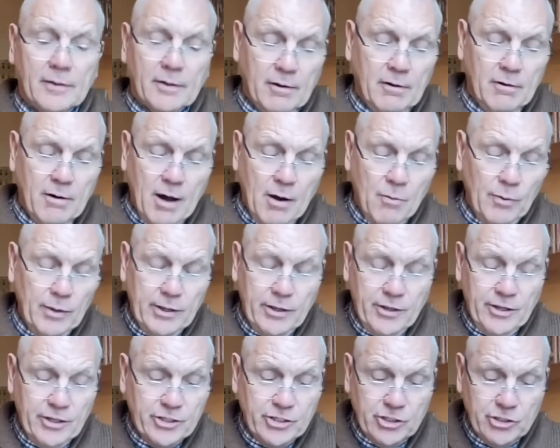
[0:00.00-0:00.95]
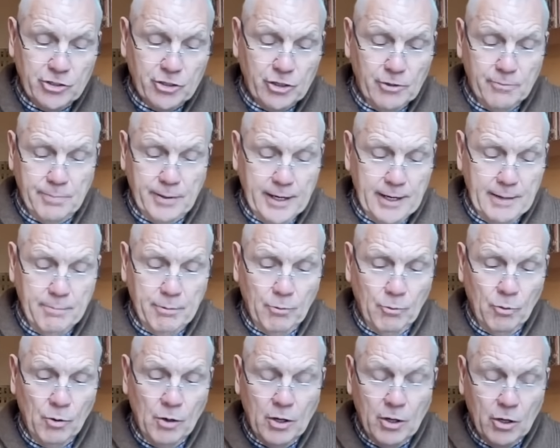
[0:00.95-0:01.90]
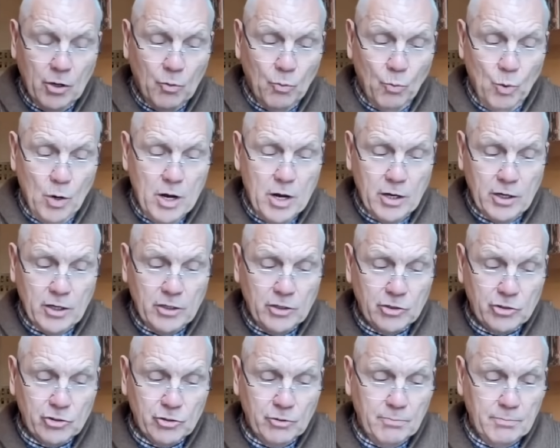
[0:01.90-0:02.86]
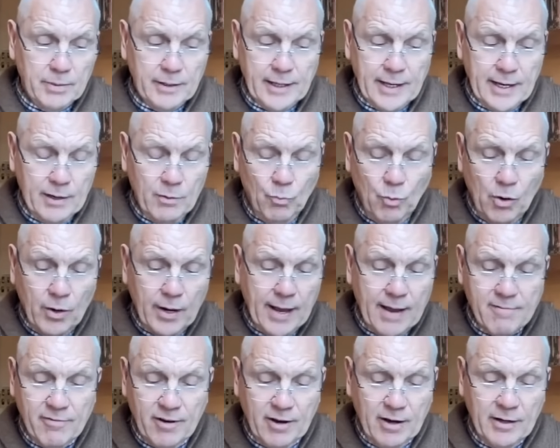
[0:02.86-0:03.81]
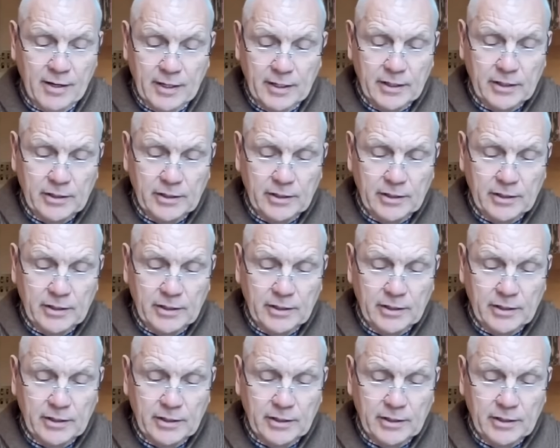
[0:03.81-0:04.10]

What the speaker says: all right, whether this is two people, work and somebody, whatever,